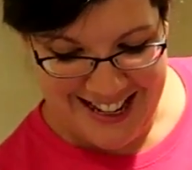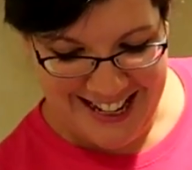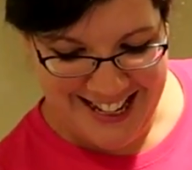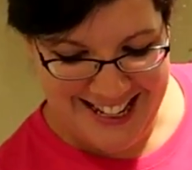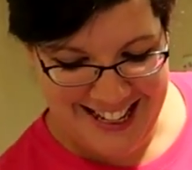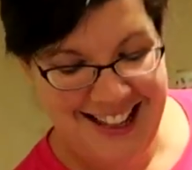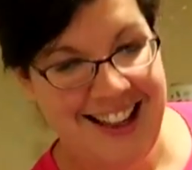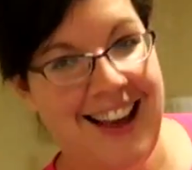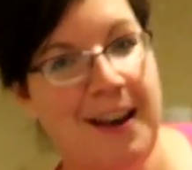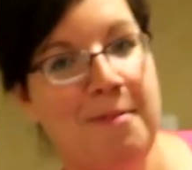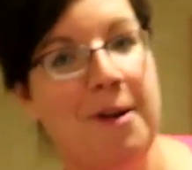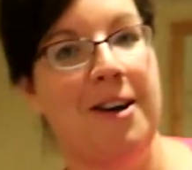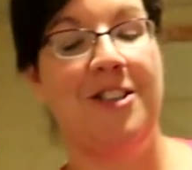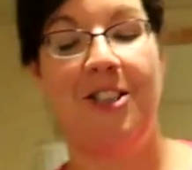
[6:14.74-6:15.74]
I
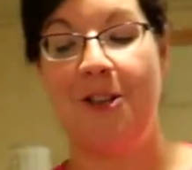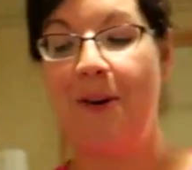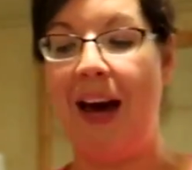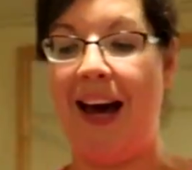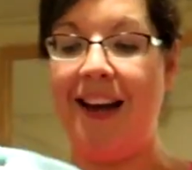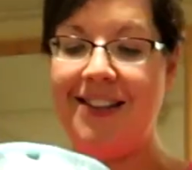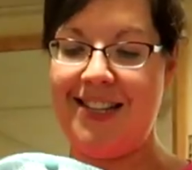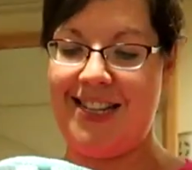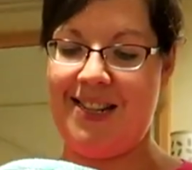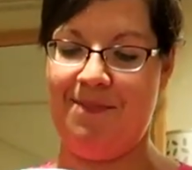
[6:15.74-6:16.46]
brought 2 hats